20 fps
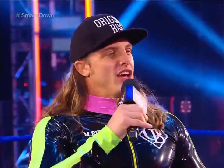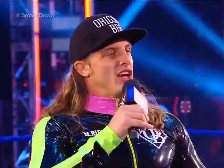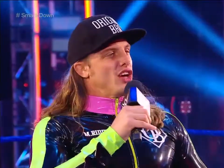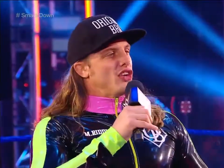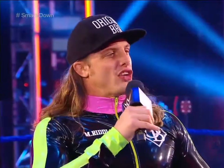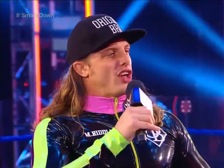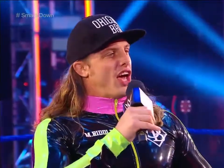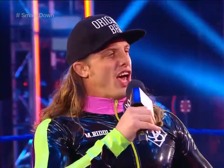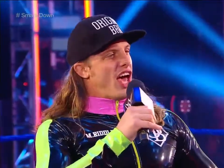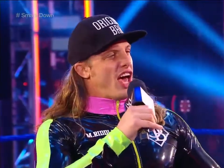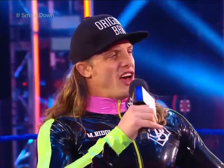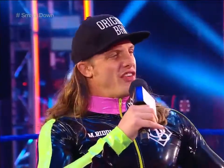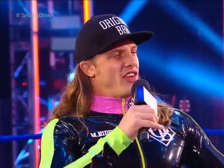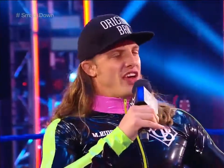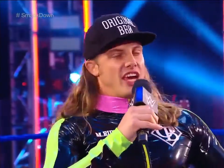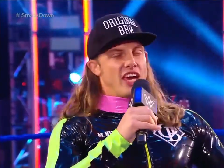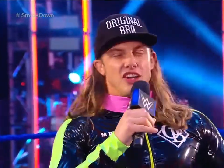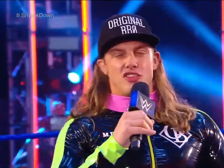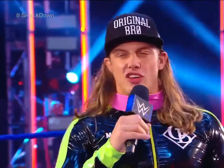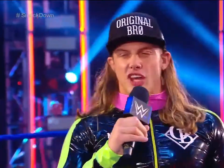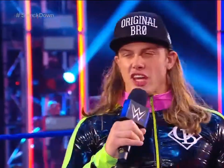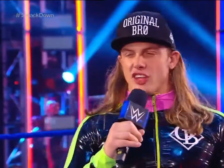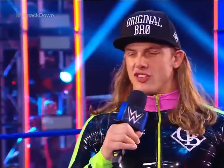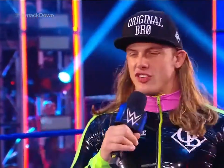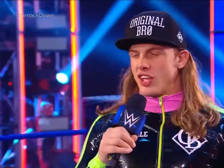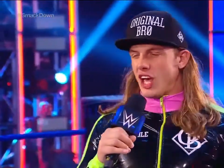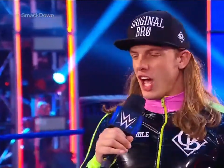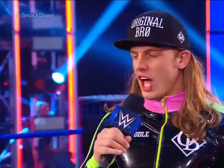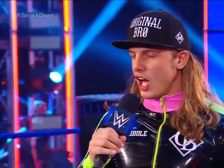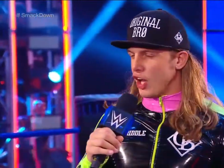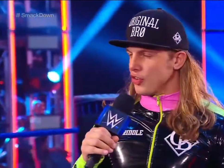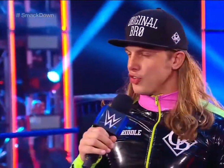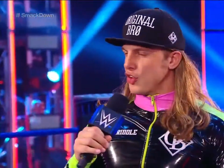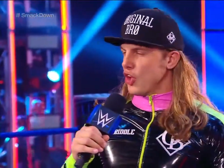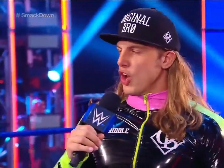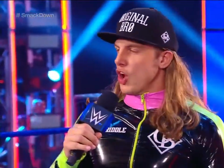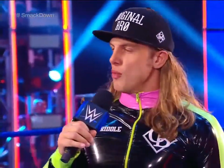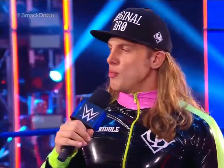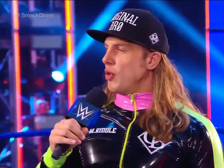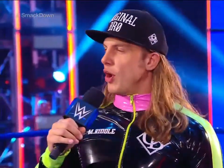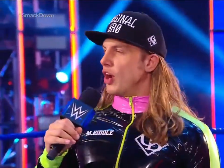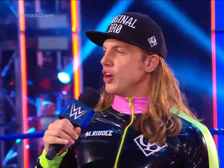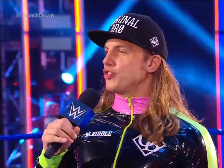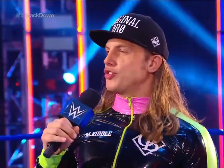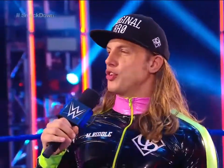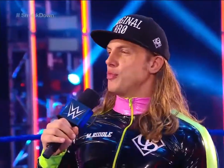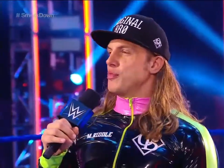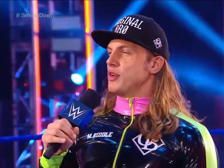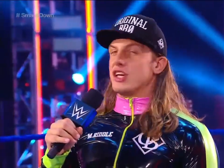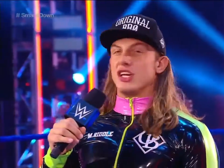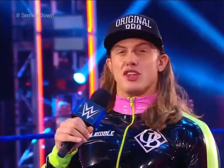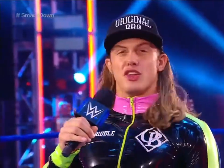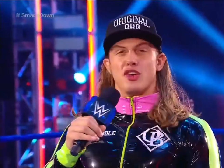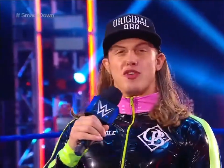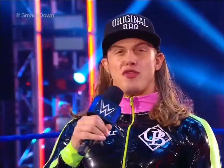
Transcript: to have AJ Styles punching me in the